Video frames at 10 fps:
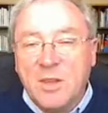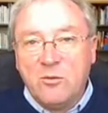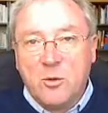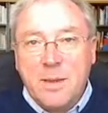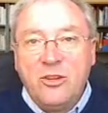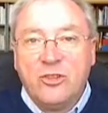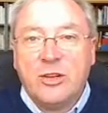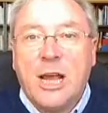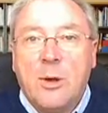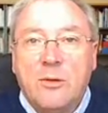
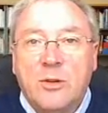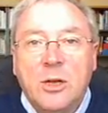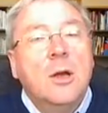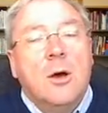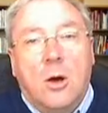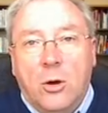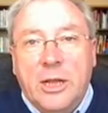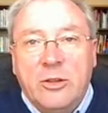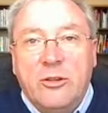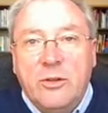Information, however,
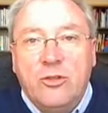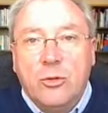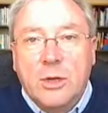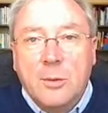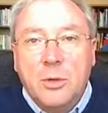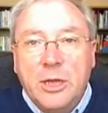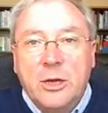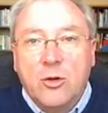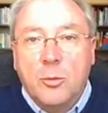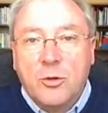on individual company
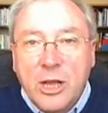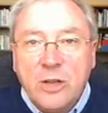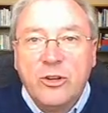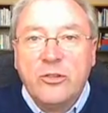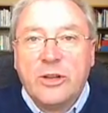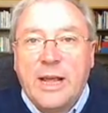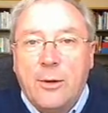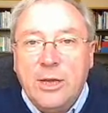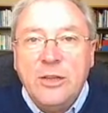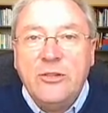incorporations and
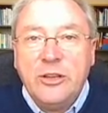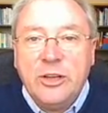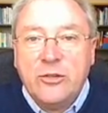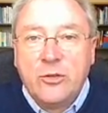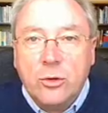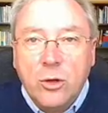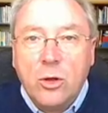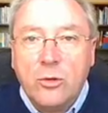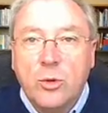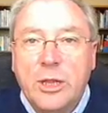how easy it is or
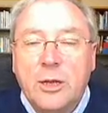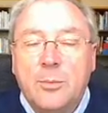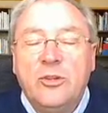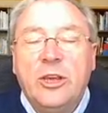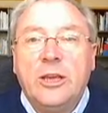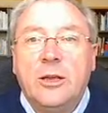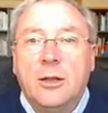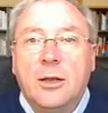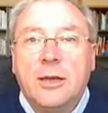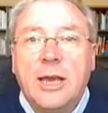not within a
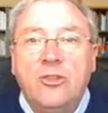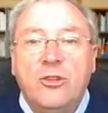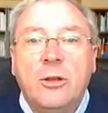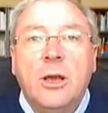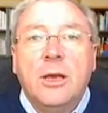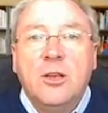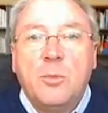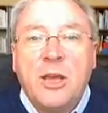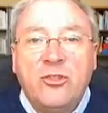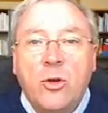particular location
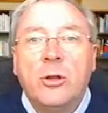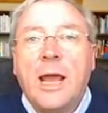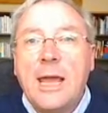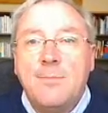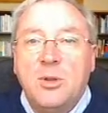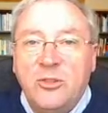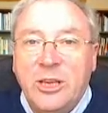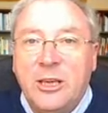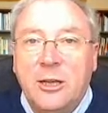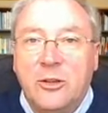is based on a
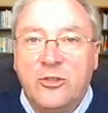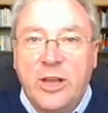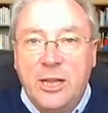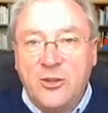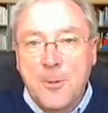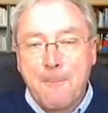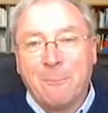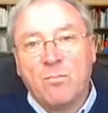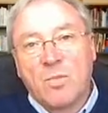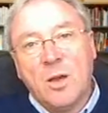particular state.
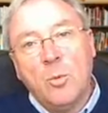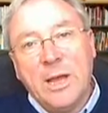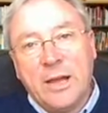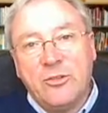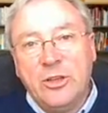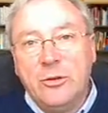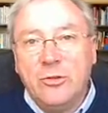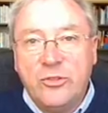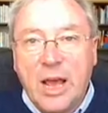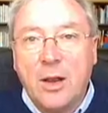And we had to
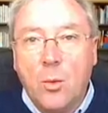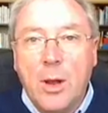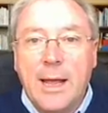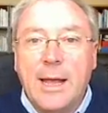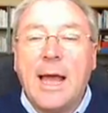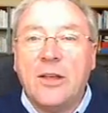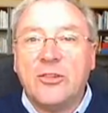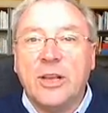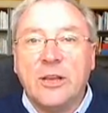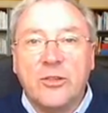use Delaware
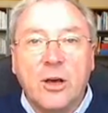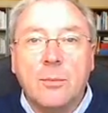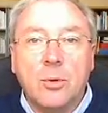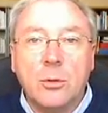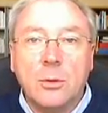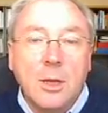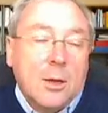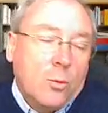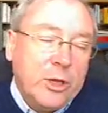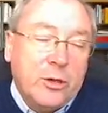as an example.
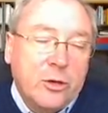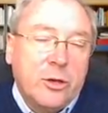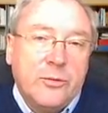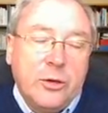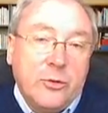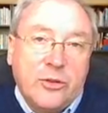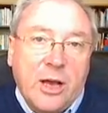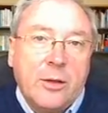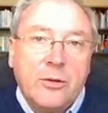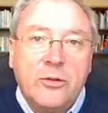We could have used
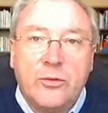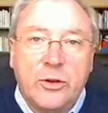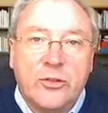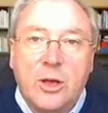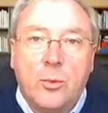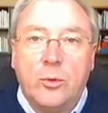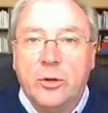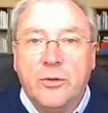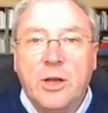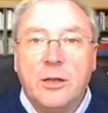others, for example,
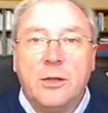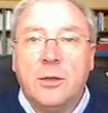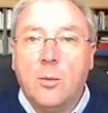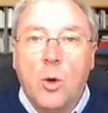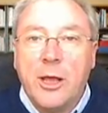Nevada and